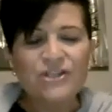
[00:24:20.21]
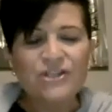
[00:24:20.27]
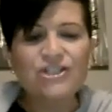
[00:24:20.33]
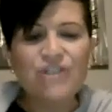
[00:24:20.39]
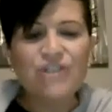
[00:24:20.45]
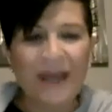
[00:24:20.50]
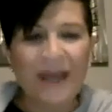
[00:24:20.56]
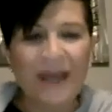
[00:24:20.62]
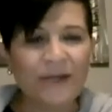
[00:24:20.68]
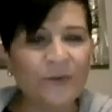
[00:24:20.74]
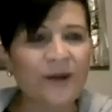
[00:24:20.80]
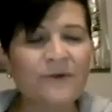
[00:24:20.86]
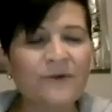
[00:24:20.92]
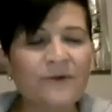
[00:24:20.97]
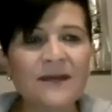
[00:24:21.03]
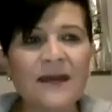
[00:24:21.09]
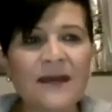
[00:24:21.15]

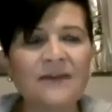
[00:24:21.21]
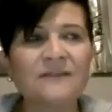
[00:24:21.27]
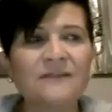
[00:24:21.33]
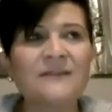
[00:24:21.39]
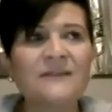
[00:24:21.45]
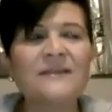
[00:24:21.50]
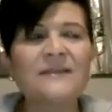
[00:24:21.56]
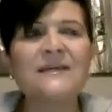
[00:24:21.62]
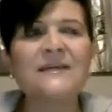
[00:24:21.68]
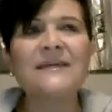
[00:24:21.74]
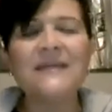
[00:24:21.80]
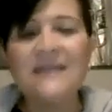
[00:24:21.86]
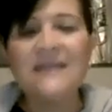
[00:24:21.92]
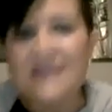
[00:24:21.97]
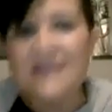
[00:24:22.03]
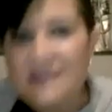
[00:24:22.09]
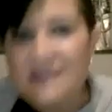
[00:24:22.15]
January is the
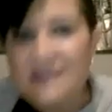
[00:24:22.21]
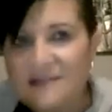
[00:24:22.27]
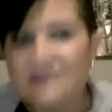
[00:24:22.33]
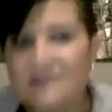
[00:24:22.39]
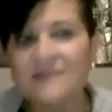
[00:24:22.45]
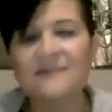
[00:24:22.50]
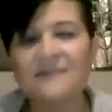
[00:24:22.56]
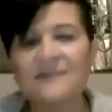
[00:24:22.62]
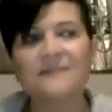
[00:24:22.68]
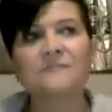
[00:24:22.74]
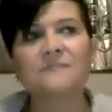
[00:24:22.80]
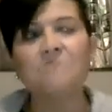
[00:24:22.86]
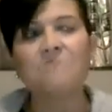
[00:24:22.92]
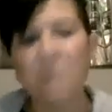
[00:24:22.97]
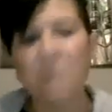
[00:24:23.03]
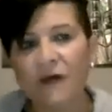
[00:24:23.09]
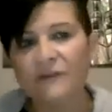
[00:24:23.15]
easiest
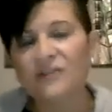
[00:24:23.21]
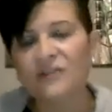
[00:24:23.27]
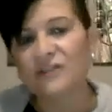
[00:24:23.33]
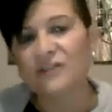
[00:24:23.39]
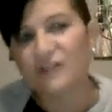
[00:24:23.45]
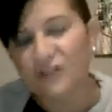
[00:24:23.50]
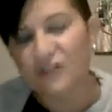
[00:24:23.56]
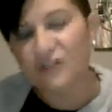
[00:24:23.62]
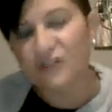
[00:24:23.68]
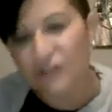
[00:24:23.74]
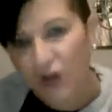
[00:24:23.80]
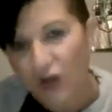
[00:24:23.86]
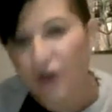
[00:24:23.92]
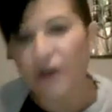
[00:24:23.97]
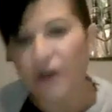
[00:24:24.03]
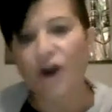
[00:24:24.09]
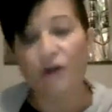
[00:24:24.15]
month to
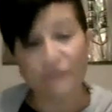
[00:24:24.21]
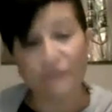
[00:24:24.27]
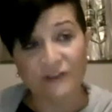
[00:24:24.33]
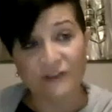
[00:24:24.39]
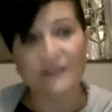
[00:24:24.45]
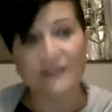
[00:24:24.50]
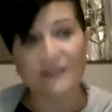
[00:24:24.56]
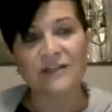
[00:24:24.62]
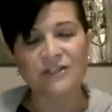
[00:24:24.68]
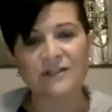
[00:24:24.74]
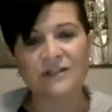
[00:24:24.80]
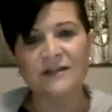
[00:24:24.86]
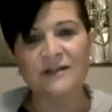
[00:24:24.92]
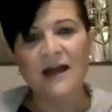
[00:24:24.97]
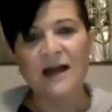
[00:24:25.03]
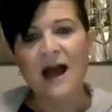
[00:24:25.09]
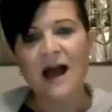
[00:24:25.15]
start a
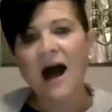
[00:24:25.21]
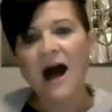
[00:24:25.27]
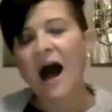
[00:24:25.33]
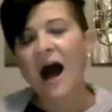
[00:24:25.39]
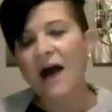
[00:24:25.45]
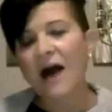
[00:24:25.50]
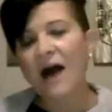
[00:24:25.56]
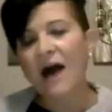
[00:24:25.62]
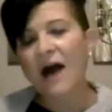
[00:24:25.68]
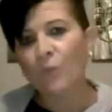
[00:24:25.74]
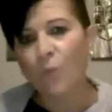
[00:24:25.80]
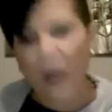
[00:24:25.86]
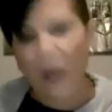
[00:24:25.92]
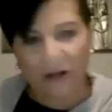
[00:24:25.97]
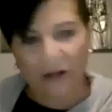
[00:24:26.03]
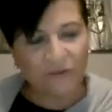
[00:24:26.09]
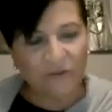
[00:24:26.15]
conversation on
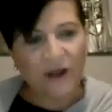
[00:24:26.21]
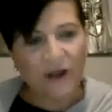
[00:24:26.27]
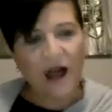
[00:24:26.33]
wealth,